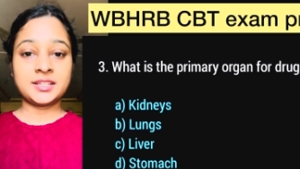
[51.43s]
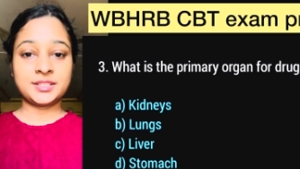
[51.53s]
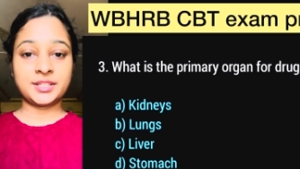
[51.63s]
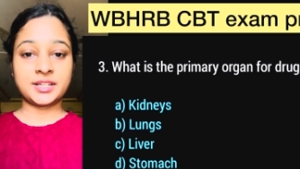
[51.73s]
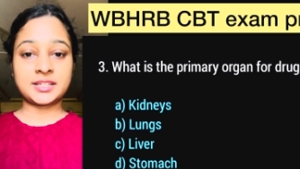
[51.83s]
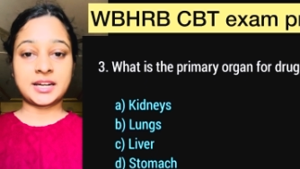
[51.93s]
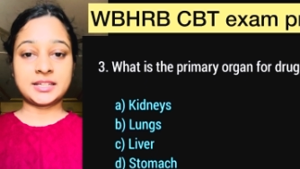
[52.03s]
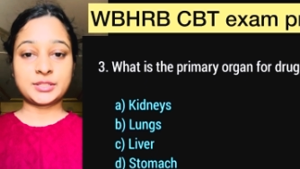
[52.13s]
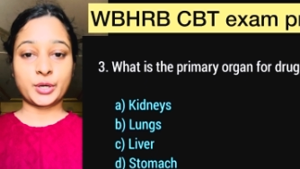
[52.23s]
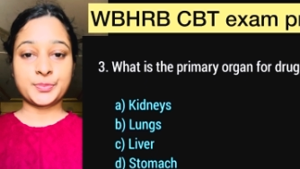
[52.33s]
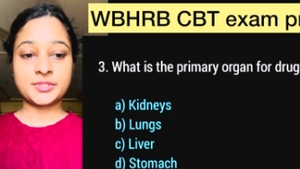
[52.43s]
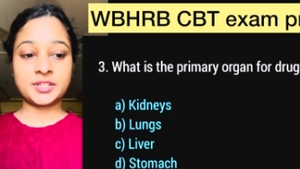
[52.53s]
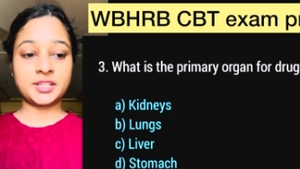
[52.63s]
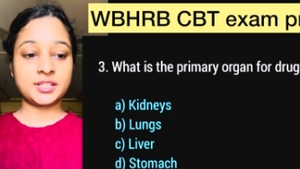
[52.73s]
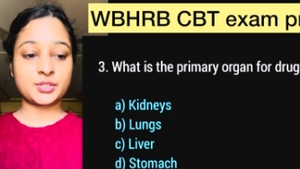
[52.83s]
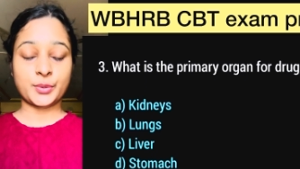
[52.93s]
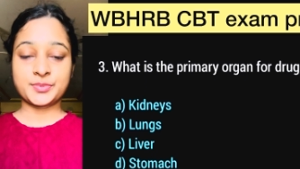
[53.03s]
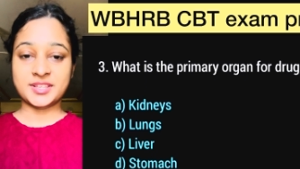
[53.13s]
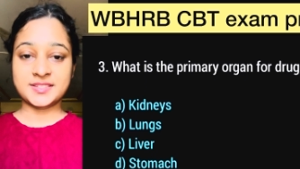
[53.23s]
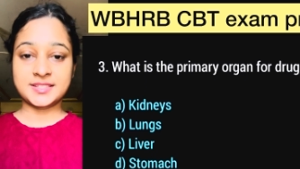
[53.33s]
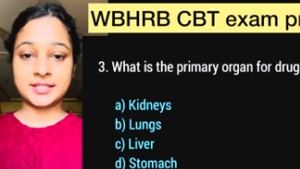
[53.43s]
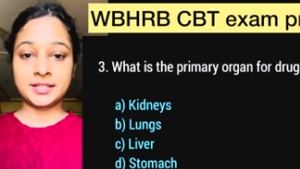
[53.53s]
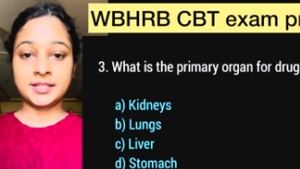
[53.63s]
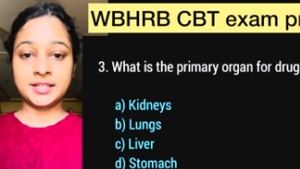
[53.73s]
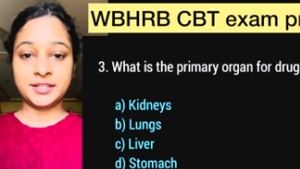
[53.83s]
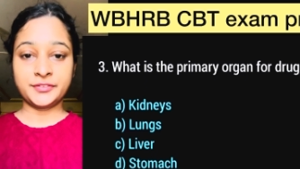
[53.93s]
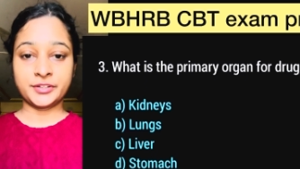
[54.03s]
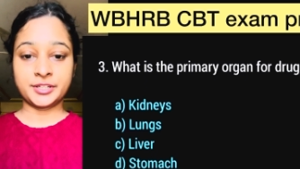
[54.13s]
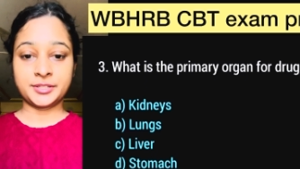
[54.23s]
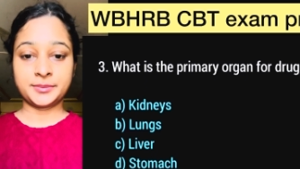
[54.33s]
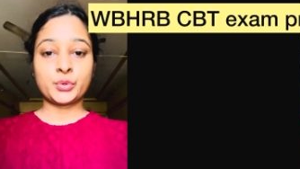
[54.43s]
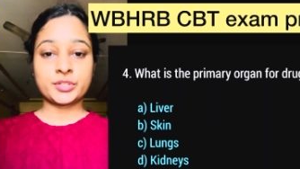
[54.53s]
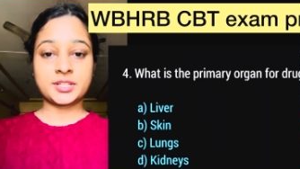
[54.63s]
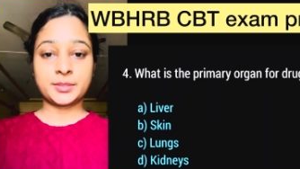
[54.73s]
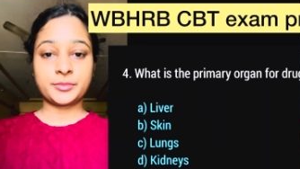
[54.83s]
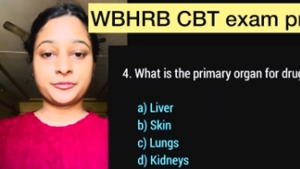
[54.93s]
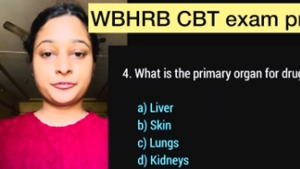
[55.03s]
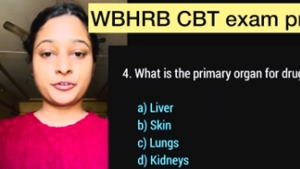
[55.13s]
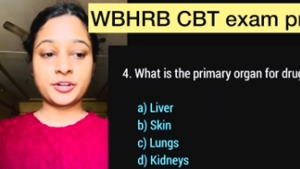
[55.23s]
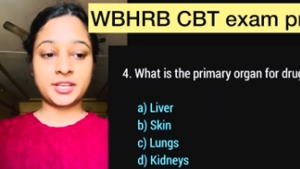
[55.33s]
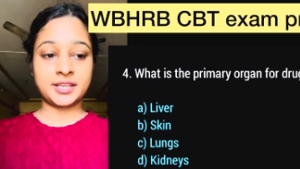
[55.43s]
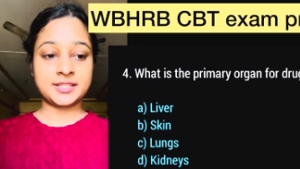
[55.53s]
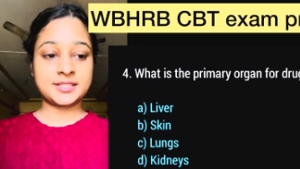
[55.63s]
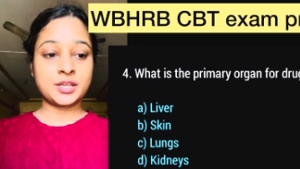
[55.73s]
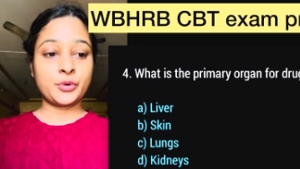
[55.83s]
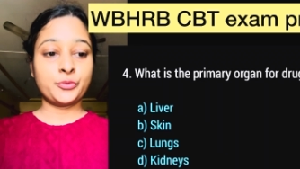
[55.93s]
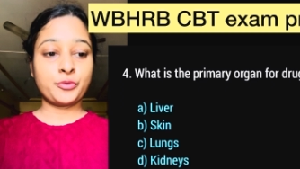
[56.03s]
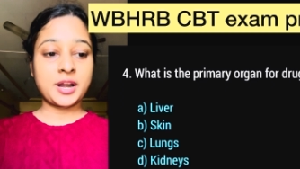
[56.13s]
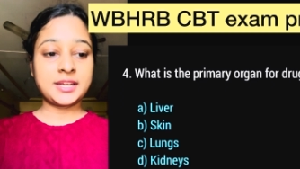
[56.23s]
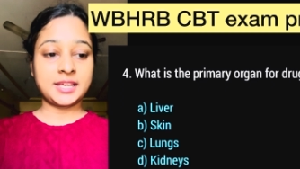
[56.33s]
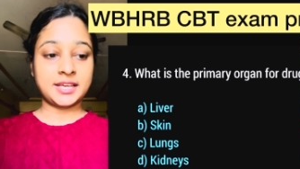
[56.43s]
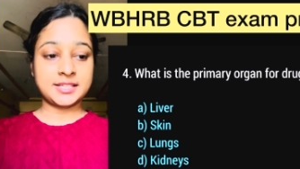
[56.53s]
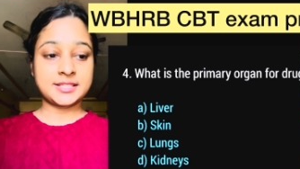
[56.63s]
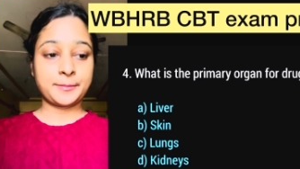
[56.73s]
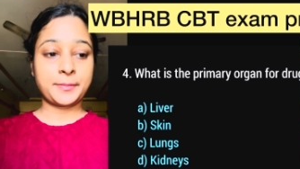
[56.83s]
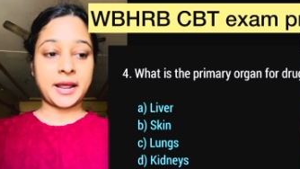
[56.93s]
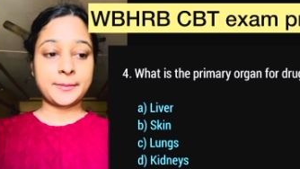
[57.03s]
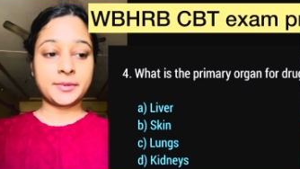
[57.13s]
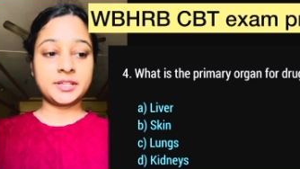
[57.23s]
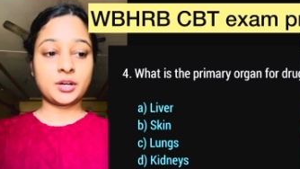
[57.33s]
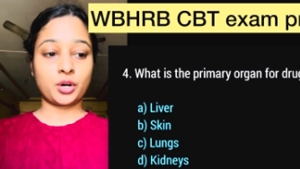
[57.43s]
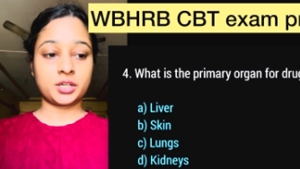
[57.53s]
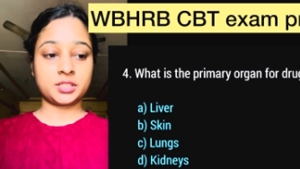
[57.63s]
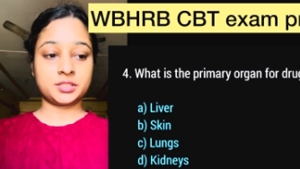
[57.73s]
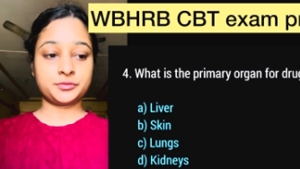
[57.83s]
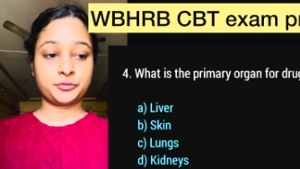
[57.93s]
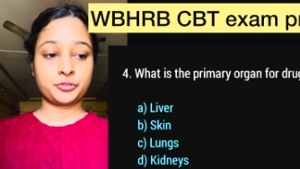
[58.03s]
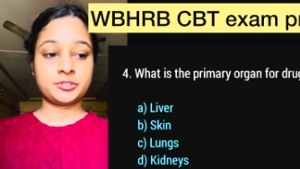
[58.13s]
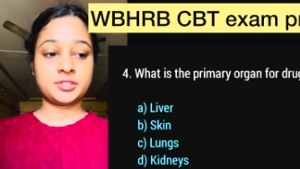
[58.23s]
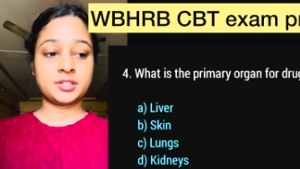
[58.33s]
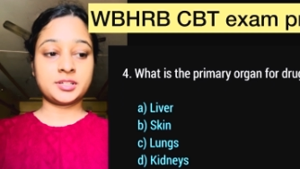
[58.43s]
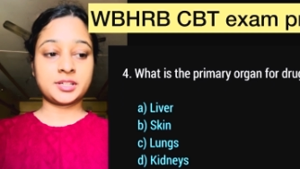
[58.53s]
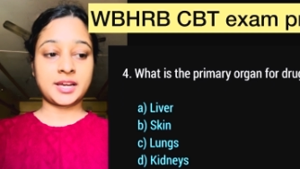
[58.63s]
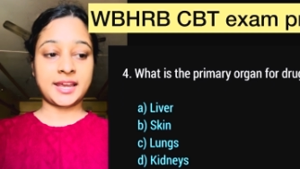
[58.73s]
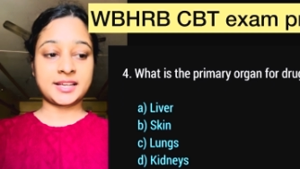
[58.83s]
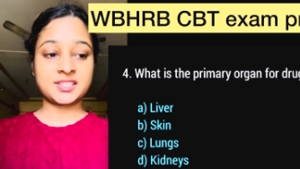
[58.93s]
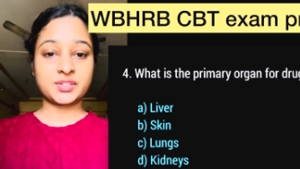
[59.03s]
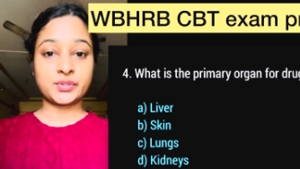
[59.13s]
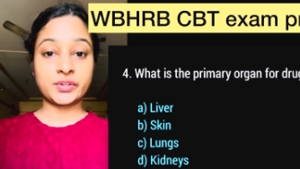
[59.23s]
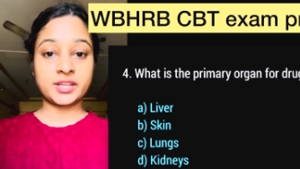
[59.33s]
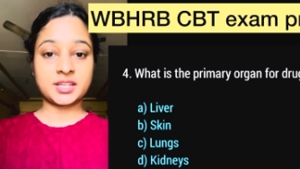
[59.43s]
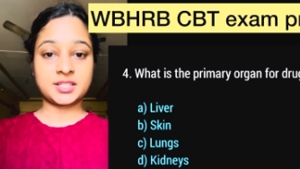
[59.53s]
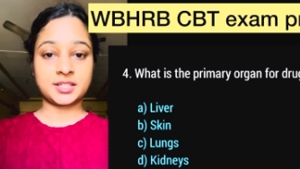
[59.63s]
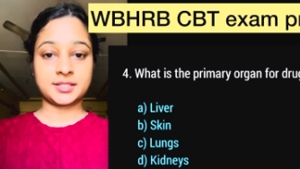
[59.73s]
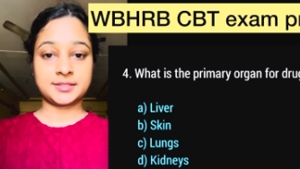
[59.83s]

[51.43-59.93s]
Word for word: Here, correct option is option C, liver. Question number four is, what is the primary organ for drug excretion?